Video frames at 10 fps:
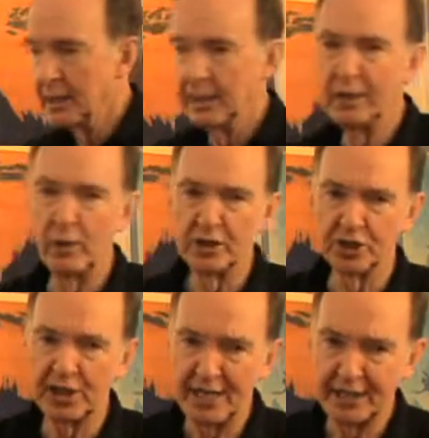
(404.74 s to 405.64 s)
he went and
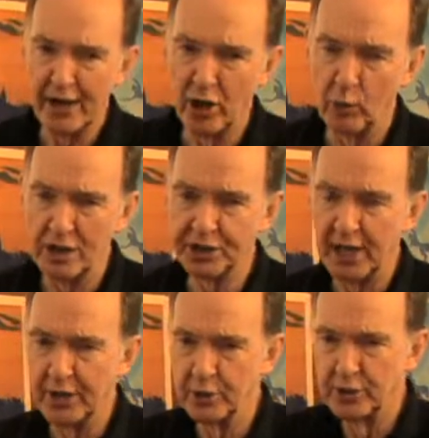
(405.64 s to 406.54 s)
sat down on one
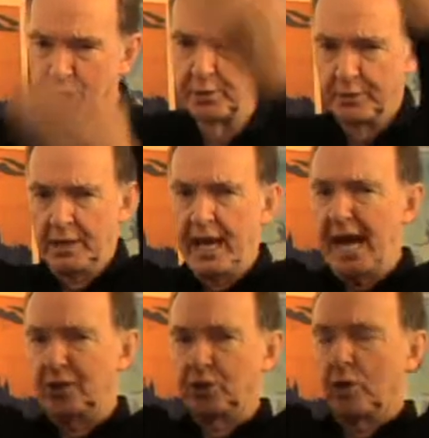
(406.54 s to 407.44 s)
side. Do this with me,
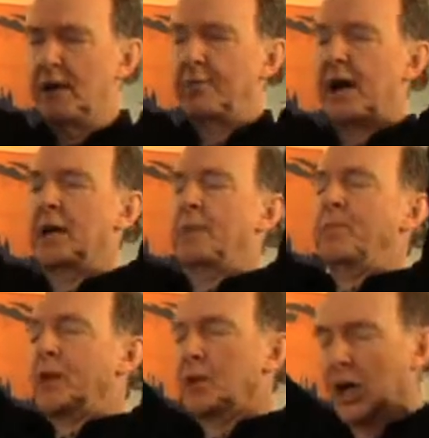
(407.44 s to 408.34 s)
hands way back.
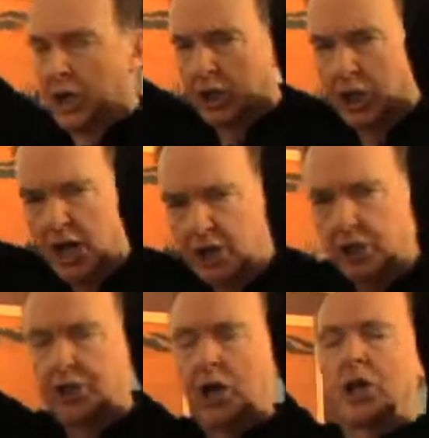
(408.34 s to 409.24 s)
Kakata,